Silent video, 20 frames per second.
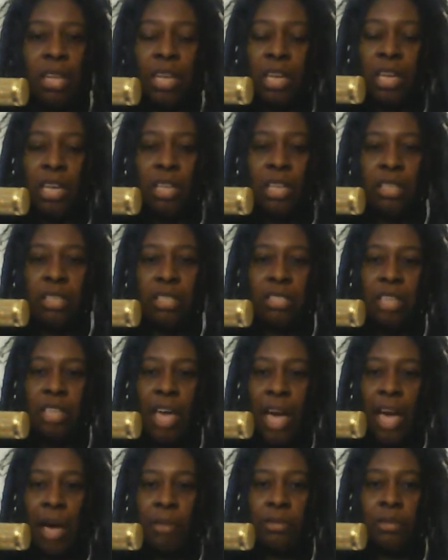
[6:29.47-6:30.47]
He looks
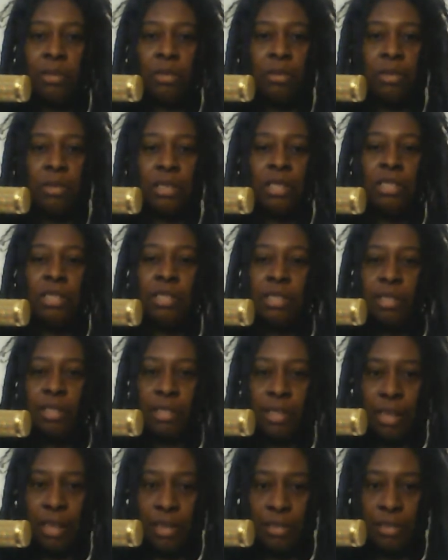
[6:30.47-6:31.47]
absolutely
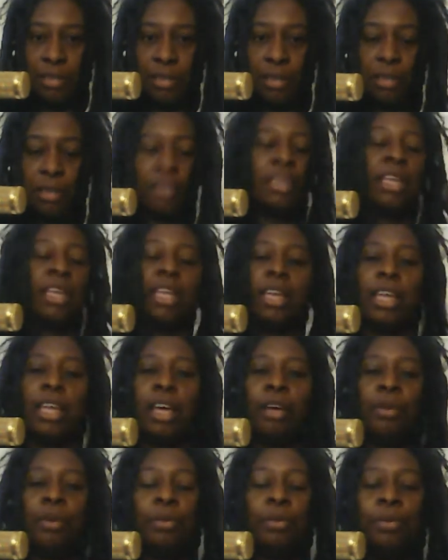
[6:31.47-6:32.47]
disgusting.
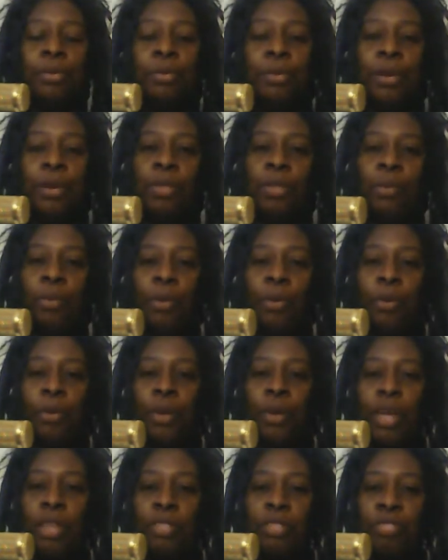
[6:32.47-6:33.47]
Now, who in the world?